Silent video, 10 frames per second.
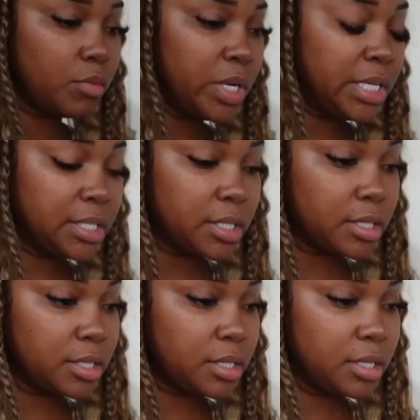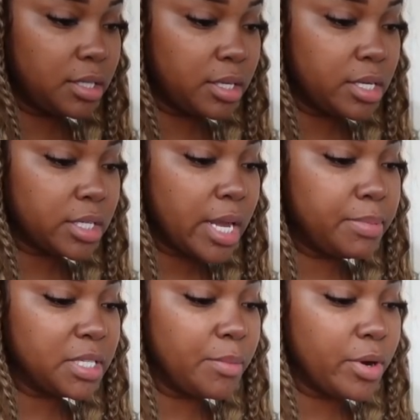What is it? Escape
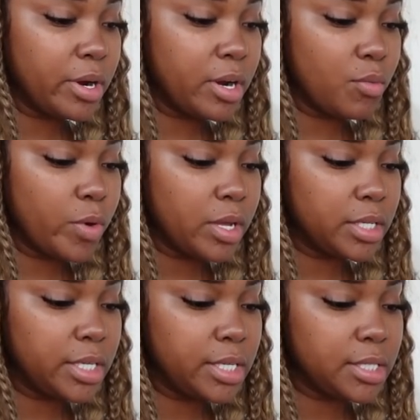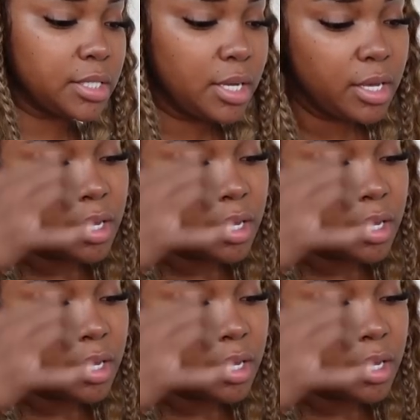summer, wellness,